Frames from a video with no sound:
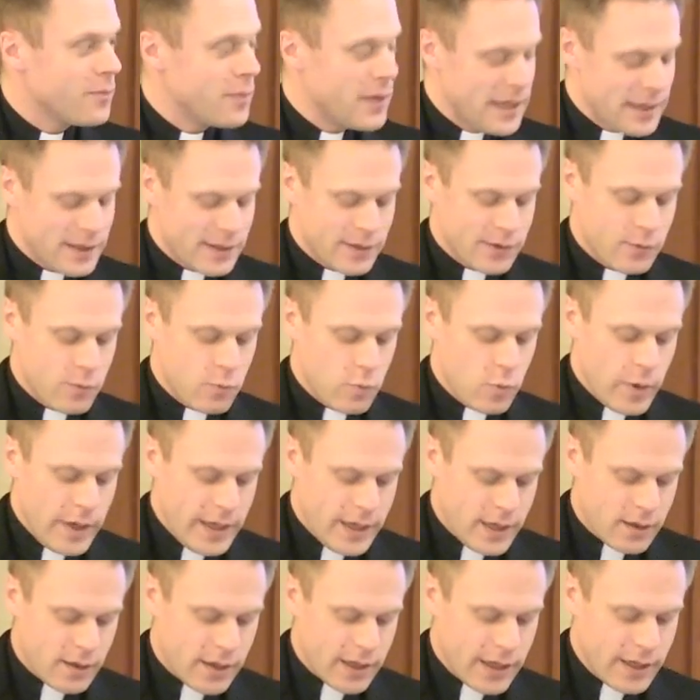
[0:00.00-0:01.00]
meets
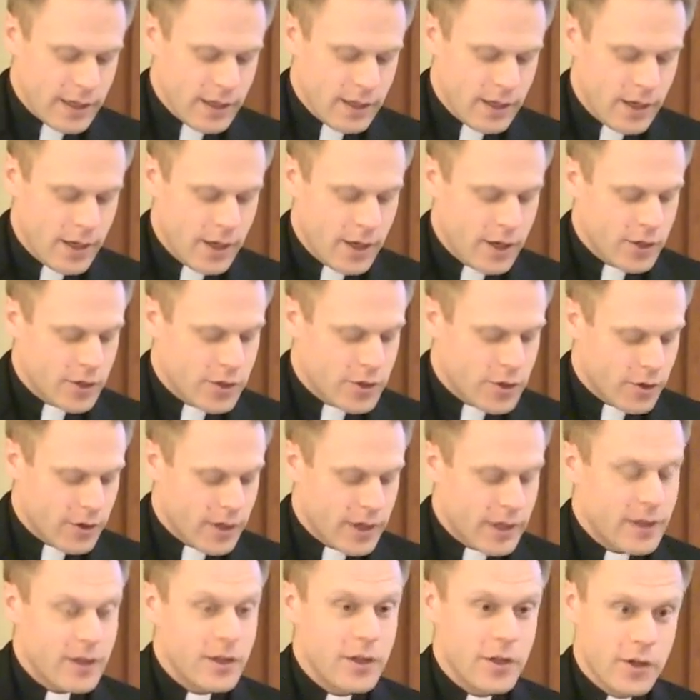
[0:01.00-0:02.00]
weekly
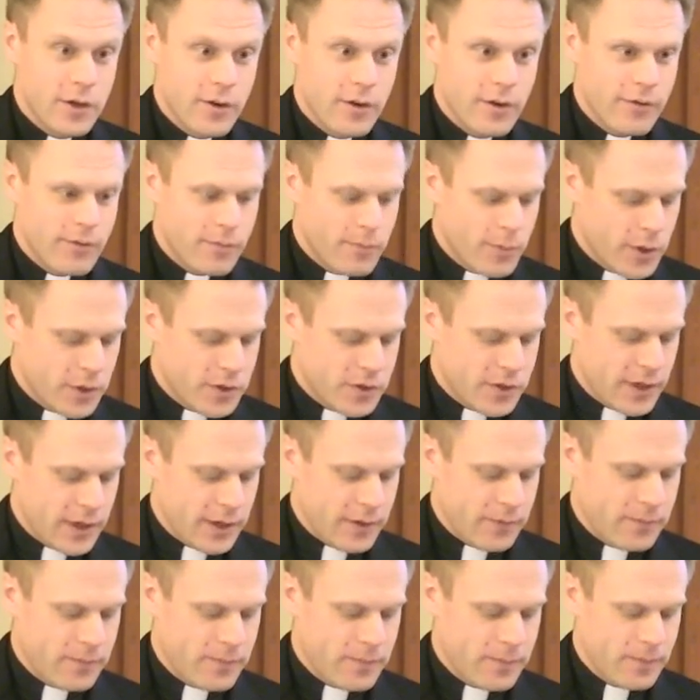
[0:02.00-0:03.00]
during the Year of Mercy.